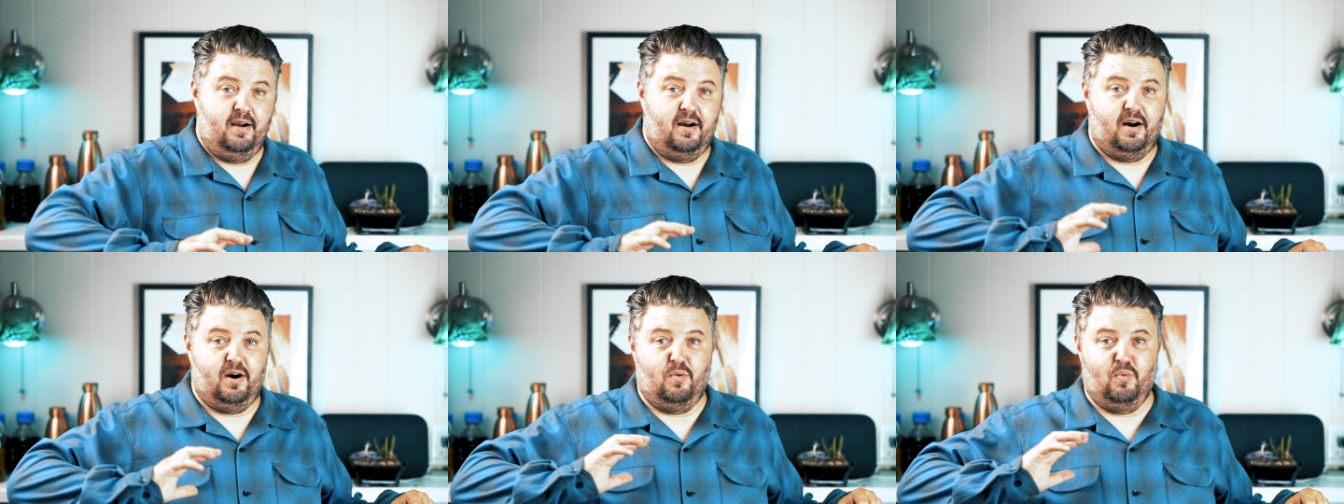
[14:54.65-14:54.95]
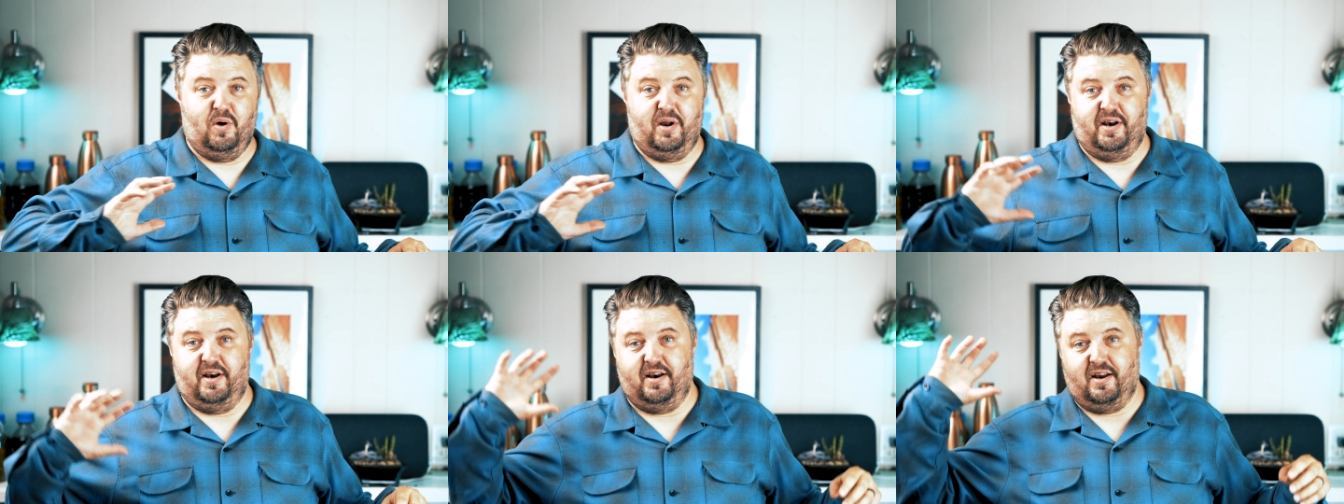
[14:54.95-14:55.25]
are
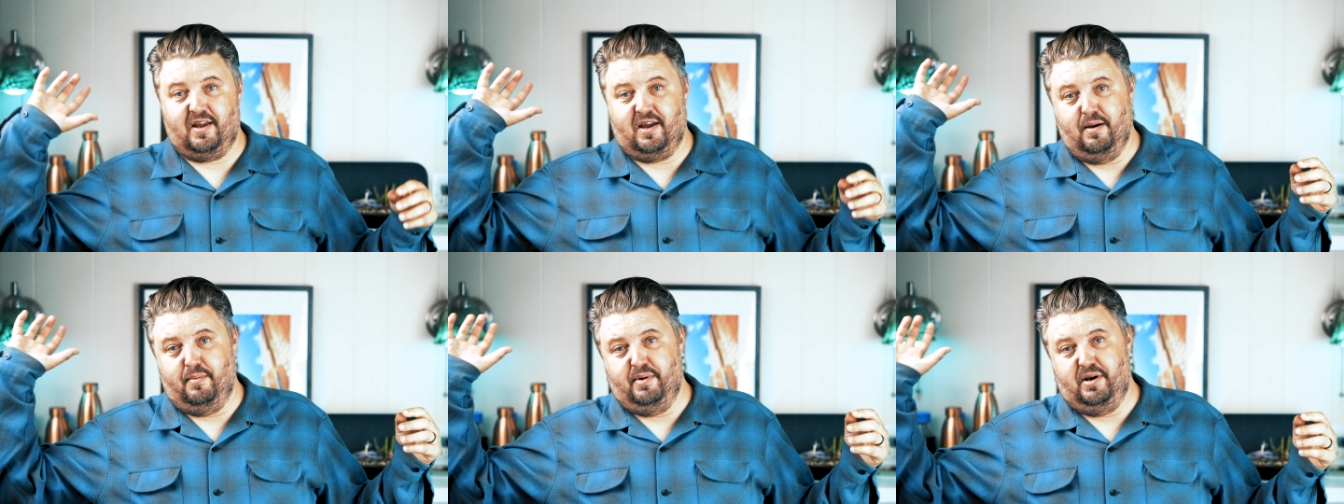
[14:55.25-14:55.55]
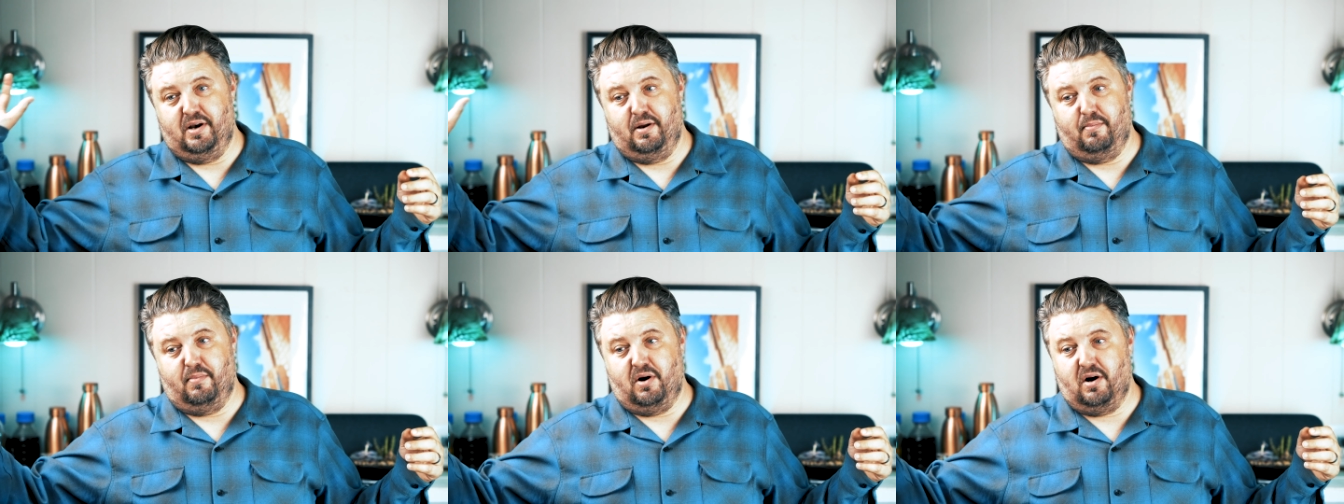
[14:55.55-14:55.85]
wanting to come
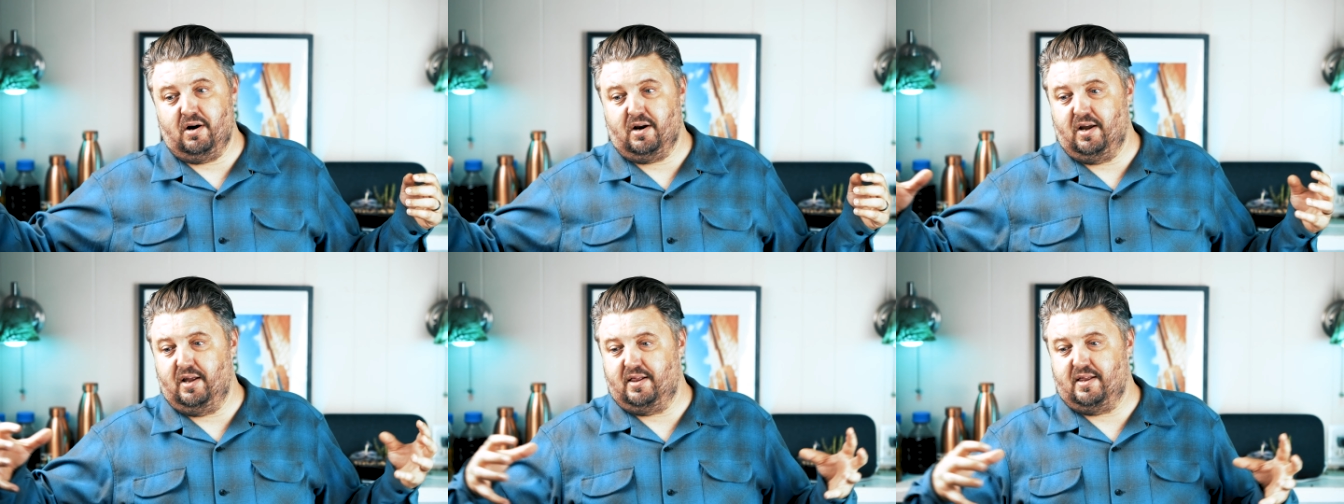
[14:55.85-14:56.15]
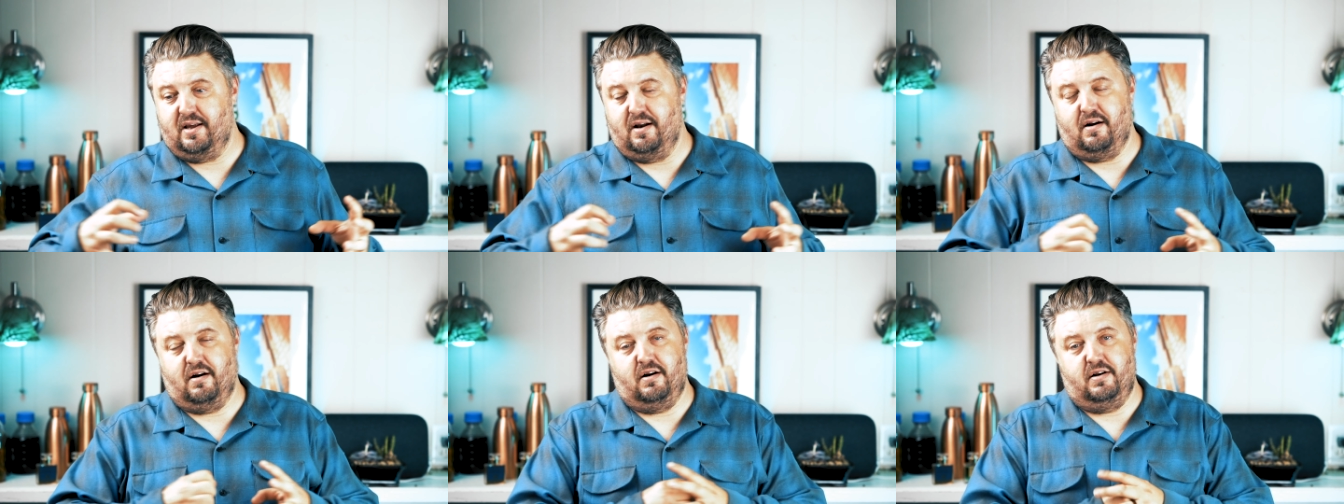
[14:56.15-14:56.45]
into
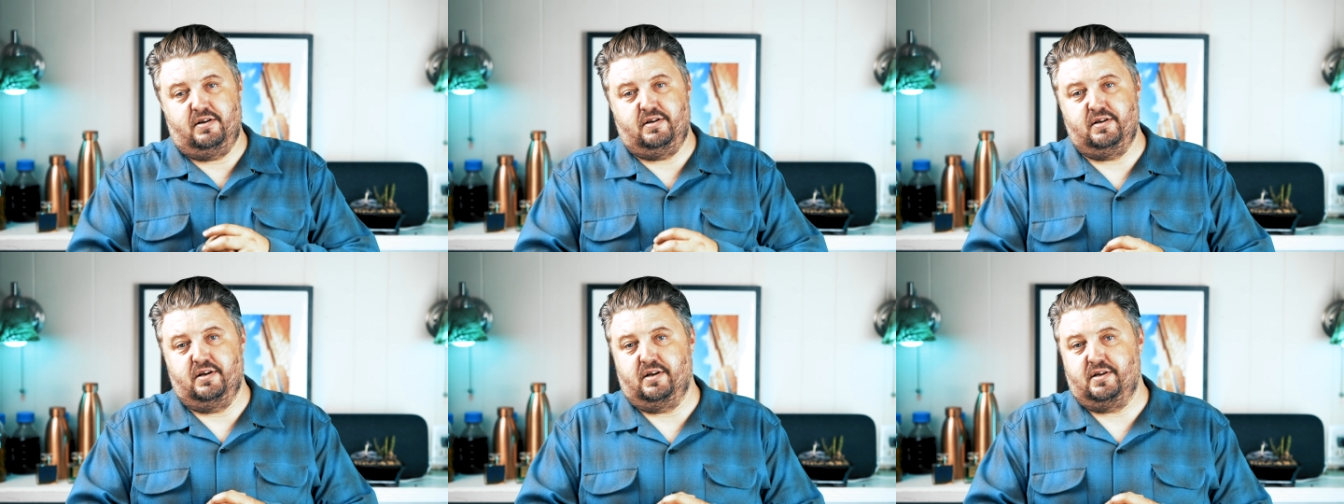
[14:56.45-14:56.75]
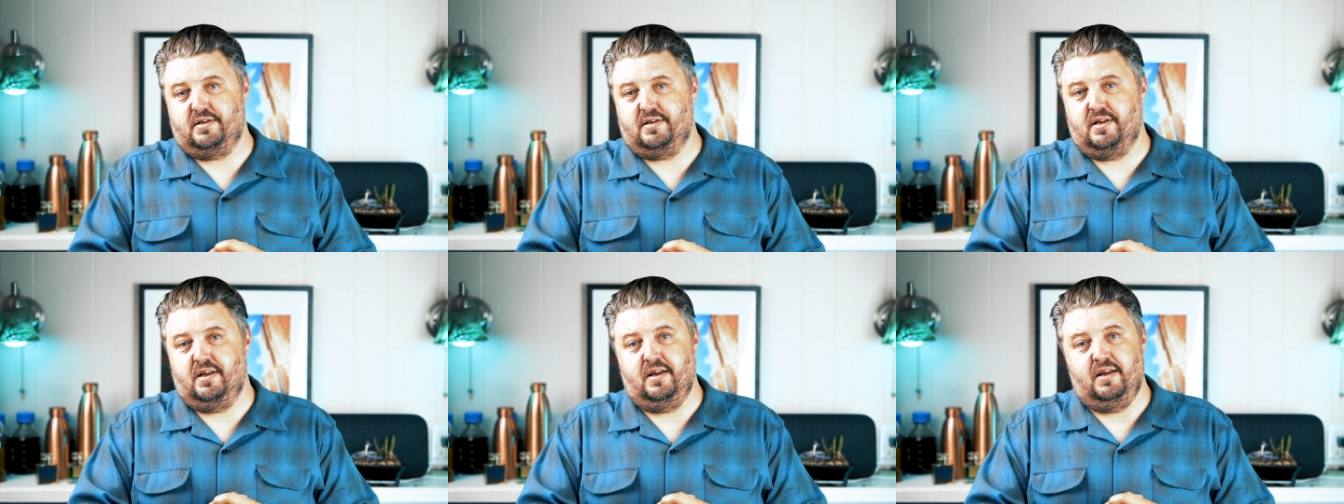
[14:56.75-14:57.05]
market that are
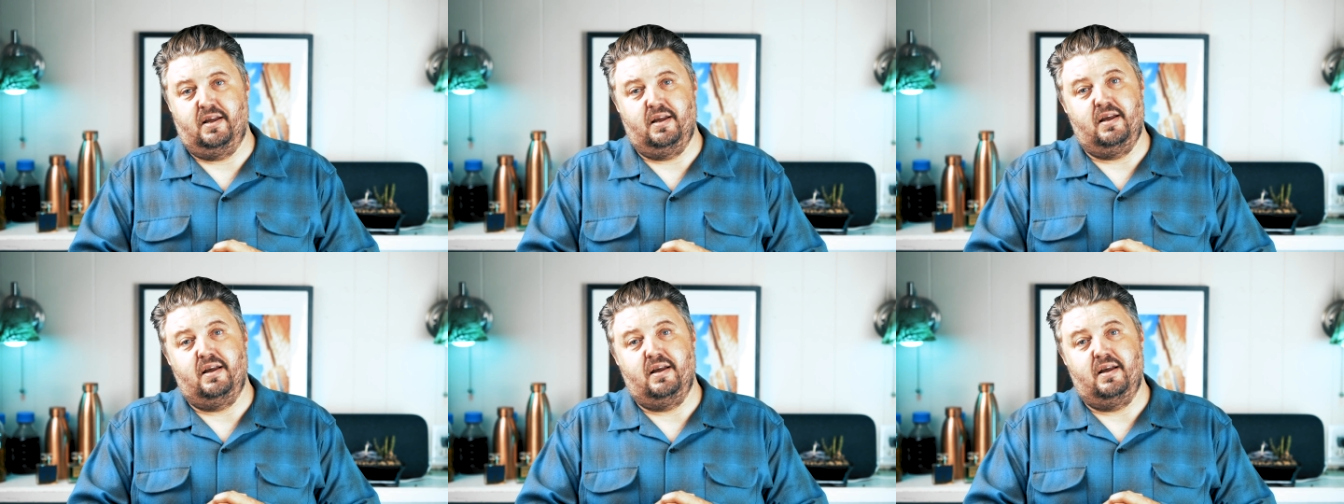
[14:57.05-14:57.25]
just